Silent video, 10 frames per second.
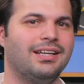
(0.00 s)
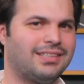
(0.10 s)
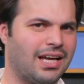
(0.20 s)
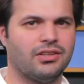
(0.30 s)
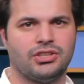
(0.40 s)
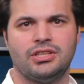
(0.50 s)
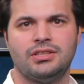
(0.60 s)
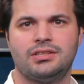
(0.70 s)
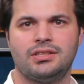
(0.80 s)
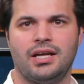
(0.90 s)

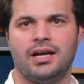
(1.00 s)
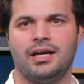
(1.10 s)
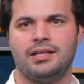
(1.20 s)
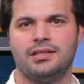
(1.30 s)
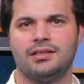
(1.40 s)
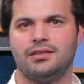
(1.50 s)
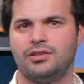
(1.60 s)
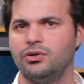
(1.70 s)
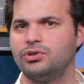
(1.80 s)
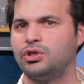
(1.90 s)
intelligence, and
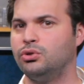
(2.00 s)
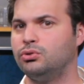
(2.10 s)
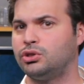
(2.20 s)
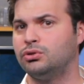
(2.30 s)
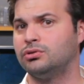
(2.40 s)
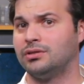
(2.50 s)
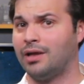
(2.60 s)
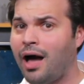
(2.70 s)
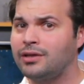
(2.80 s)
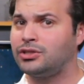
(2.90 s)
those who choose
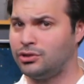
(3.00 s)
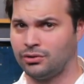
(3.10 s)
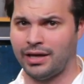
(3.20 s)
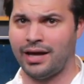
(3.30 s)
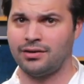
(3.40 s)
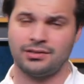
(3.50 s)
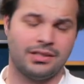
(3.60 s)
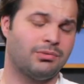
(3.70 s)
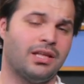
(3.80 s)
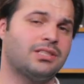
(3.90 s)
not to do that are
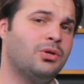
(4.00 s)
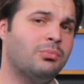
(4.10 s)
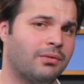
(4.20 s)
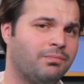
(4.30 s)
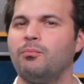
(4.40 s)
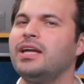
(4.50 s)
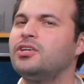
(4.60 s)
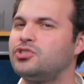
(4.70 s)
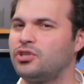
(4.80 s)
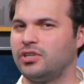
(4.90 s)
deemed less human. My
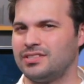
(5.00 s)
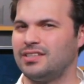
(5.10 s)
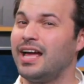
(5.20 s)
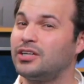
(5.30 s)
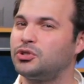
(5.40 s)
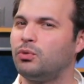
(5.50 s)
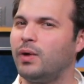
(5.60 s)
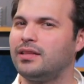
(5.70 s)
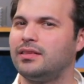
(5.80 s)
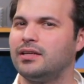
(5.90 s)
concern is the natural
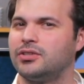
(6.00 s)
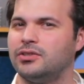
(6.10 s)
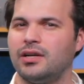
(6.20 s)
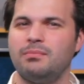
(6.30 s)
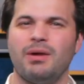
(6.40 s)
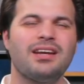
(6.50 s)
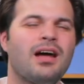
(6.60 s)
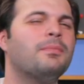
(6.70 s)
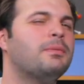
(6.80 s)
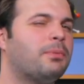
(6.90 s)
way things are done might
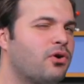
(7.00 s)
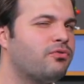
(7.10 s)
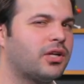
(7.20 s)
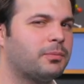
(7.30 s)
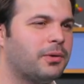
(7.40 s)
not be perfect,